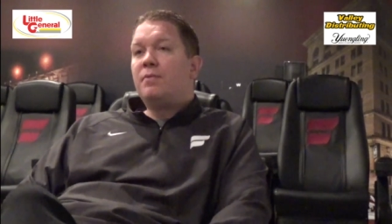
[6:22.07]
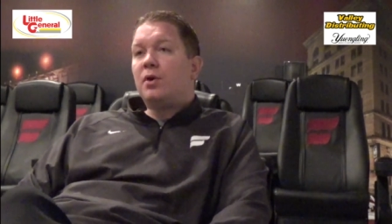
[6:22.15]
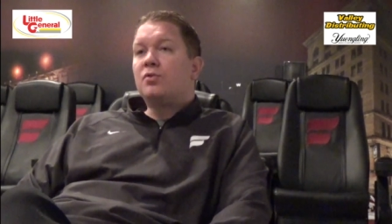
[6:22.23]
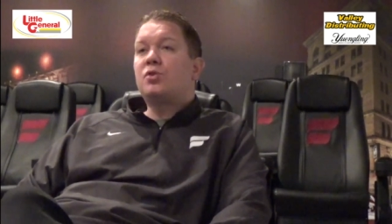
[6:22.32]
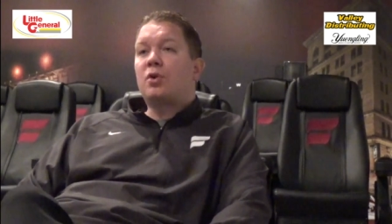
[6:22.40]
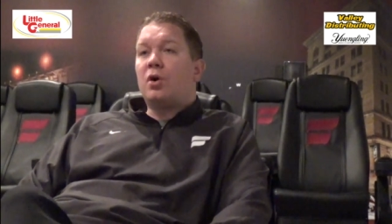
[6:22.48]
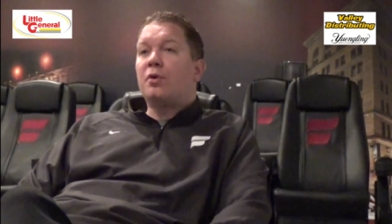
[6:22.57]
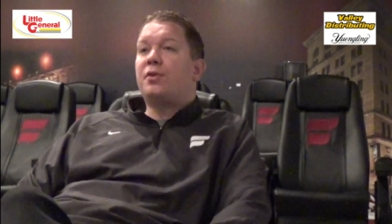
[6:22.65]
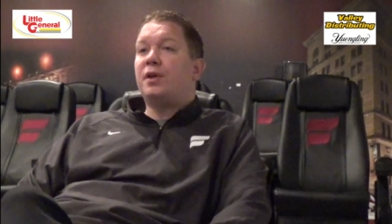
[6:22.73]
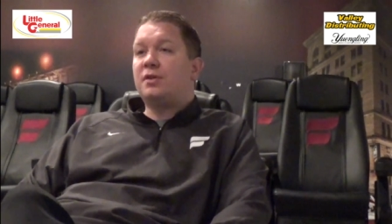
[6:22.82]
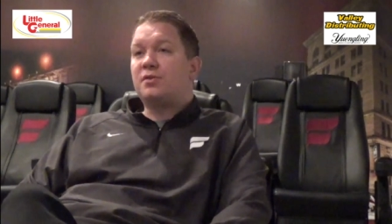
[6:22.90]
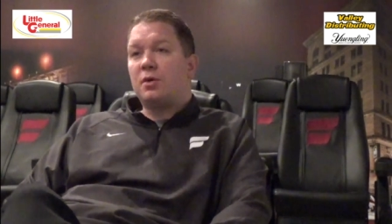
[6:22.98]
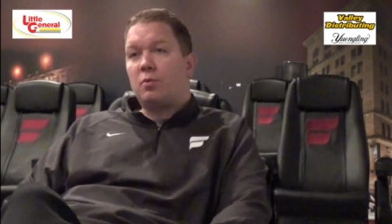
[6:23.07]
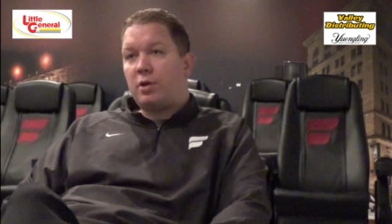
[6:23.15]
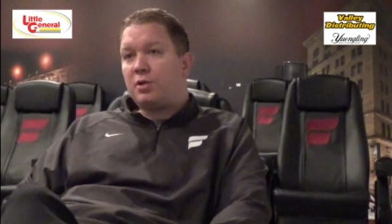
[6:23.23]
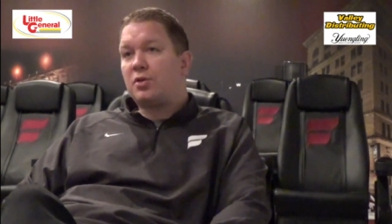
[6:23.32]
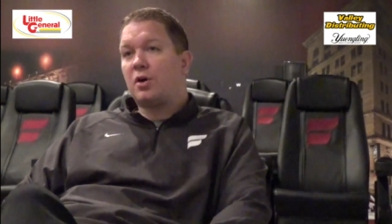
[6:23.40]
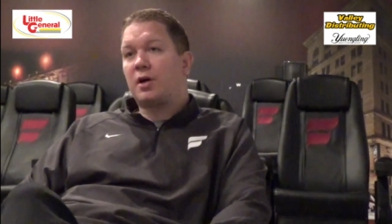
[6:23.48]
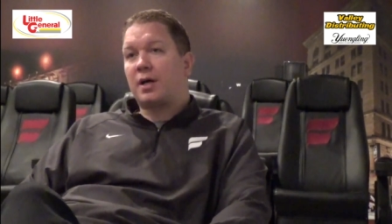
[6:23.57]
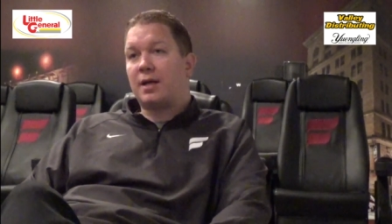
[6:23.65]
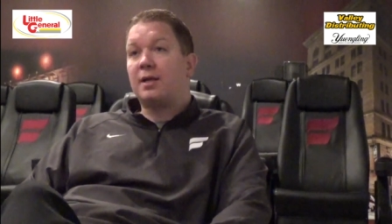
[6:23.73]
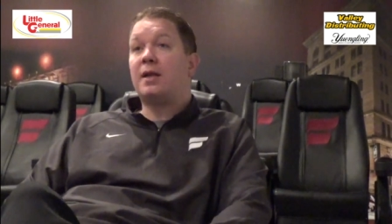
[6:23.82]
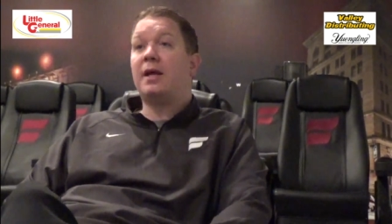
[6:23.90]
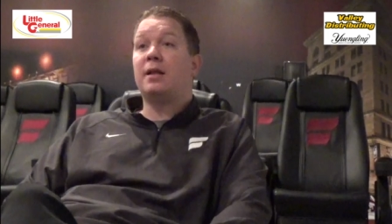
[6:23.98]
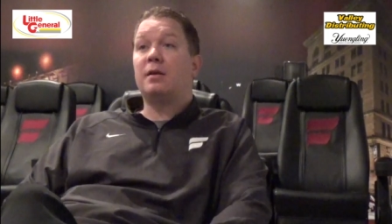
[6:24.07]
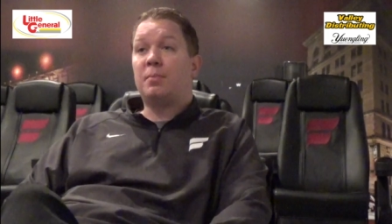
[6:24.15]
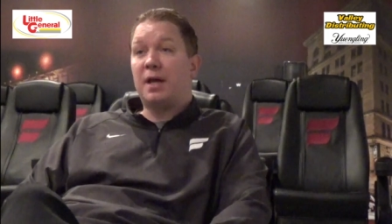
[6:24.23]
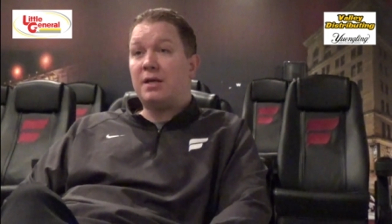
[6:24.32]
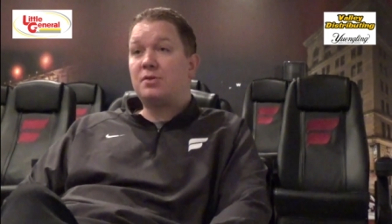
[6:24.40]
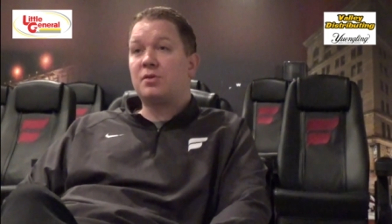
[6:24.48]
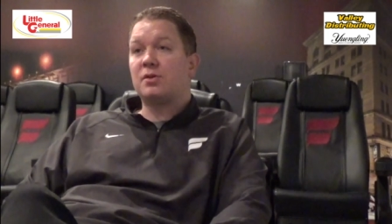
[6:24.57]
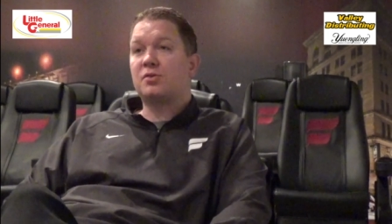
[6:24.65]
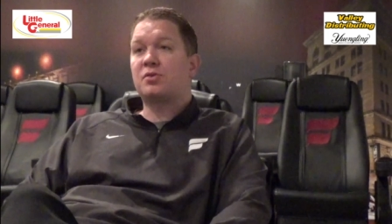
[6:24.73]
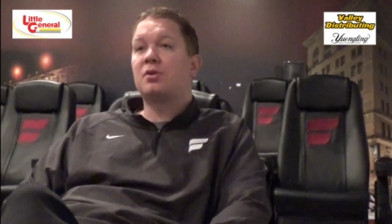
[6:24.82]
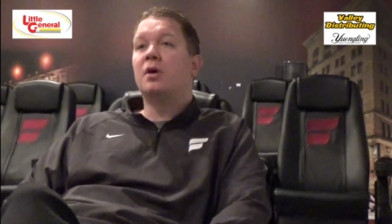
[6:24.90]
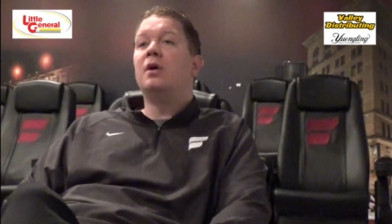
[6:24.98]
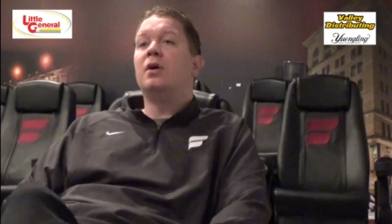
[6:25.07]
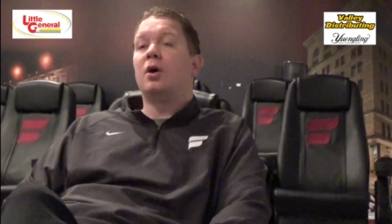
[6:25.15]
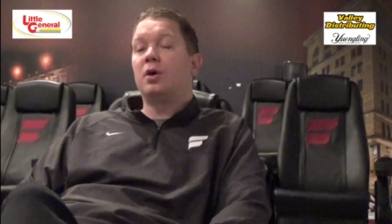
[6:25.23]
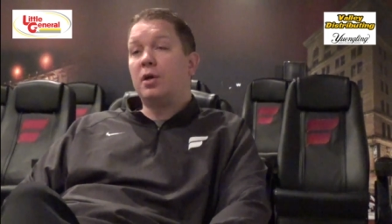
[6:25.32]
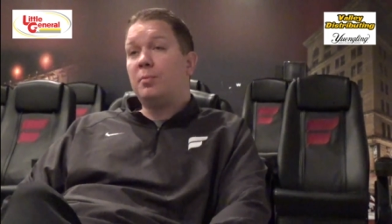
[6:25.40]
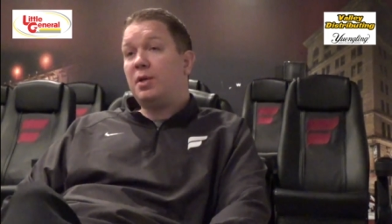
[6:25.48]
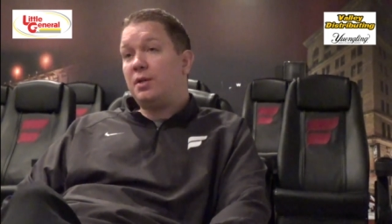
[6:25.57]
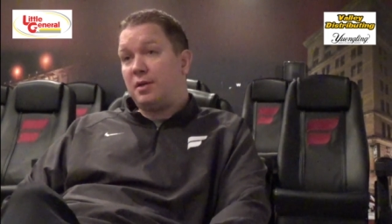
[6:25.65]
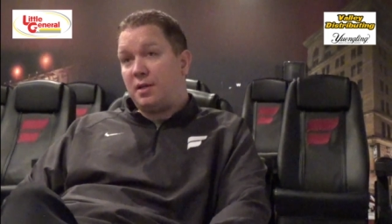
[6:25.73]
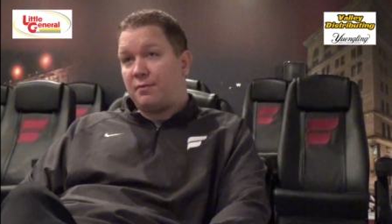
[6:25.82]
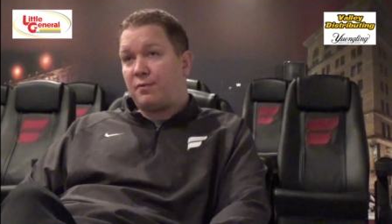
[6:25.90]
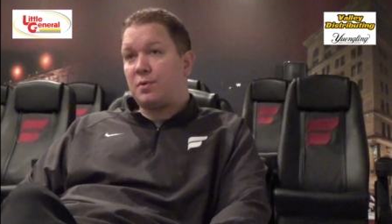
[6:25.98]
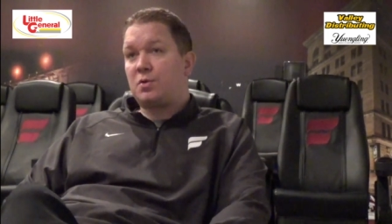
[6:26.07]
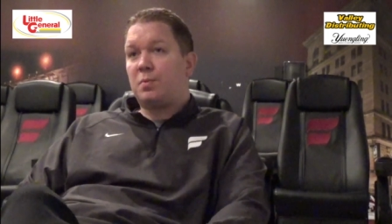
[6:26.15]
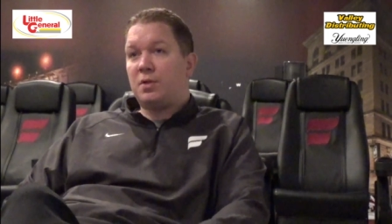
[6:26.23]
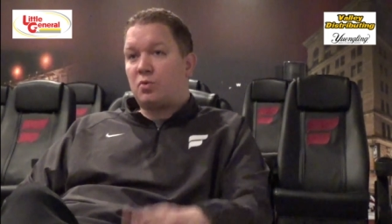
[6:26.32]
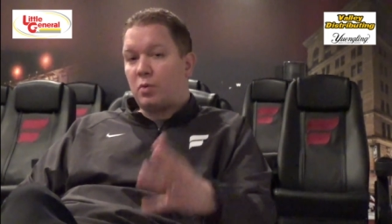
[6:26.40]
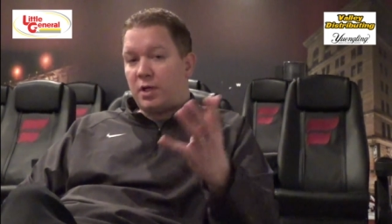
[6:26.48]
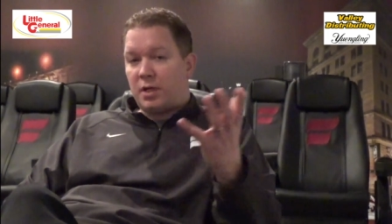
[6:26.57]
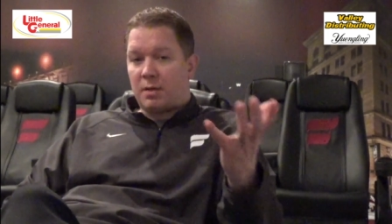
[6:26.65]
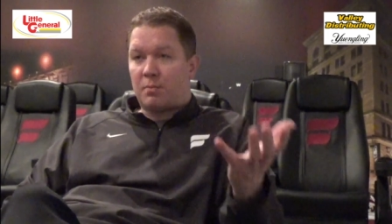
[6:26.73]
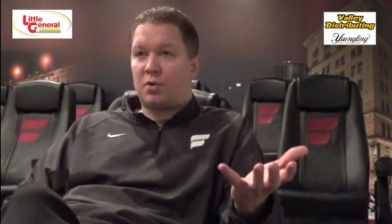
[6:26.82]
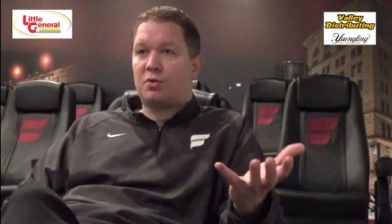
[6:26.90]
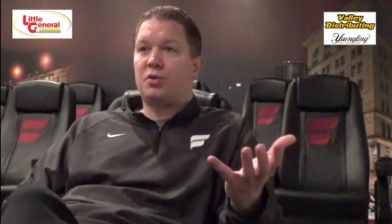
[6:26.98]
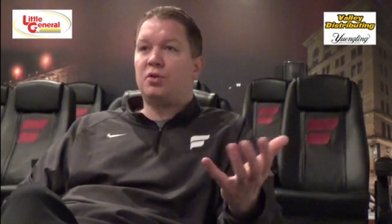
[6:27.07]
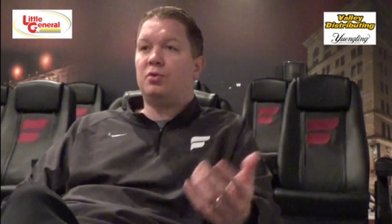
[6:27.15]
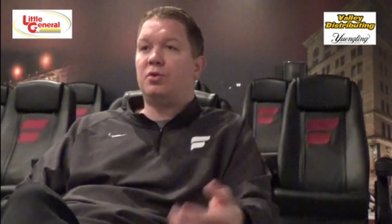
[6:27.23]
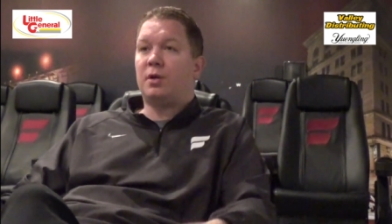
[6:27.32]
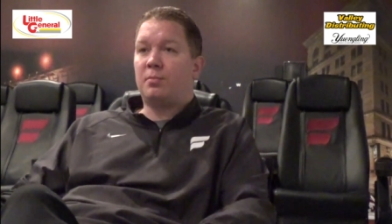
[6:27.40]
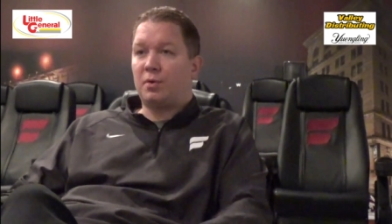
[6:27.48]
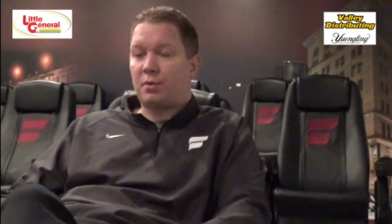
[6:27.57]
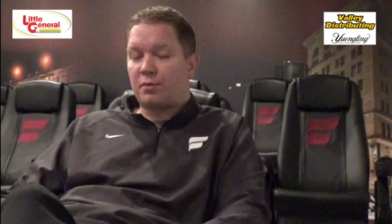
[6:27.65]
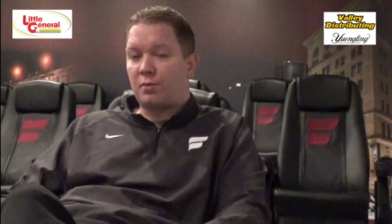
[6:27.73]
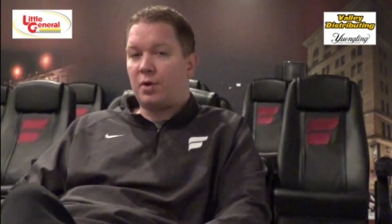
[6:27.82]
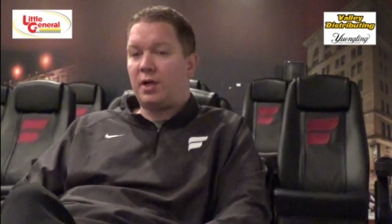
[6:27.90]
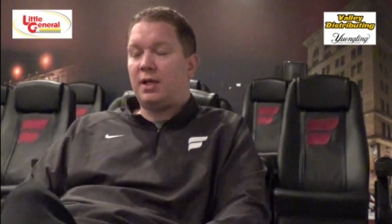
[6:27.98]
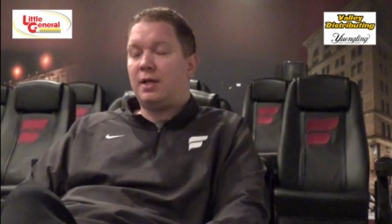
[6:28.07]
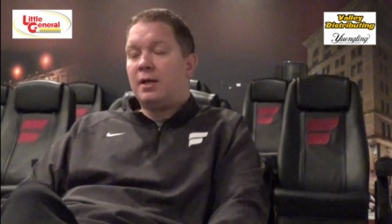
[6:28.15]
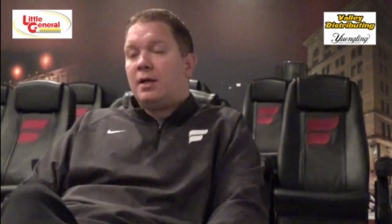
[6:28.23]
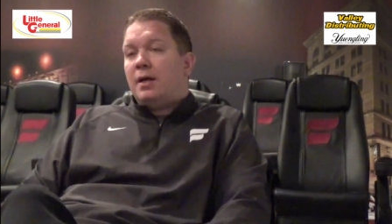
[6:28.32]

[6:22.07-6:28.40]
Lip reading: Those are all things that we talk on a daily basis are going to be the difference between number 2, number 3,